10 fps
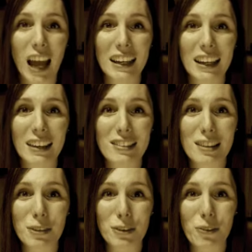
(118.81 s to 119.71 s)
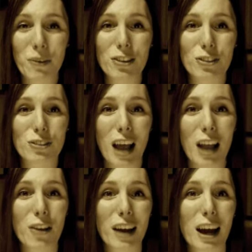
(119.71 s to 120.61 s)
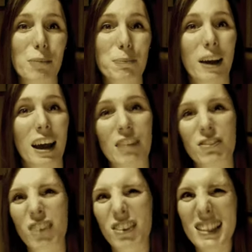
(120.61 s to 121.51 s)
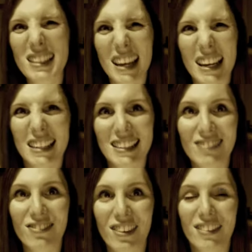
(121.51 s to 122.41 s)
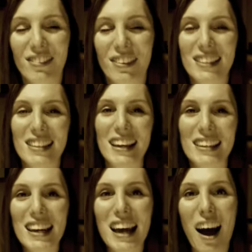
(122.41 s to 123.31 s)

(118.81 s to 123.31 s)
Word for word: Now, some of the commercials that I look up, very sad, very, very sad.